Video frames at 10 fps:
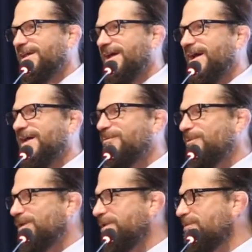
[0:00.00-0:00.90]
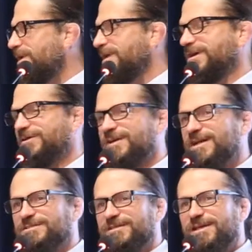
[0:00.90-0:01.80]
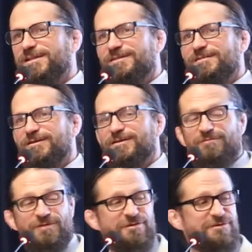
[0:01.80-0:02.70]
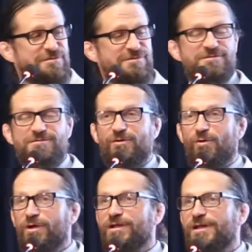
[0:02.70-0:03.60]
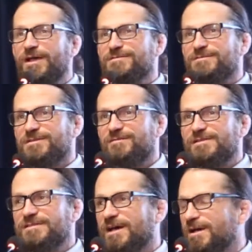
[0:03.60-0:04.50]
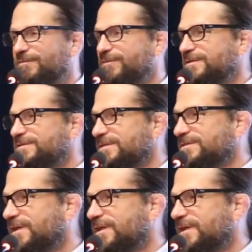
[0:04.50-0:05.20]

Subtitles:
I really want to congratulate the conveners, the organizers of this conference, this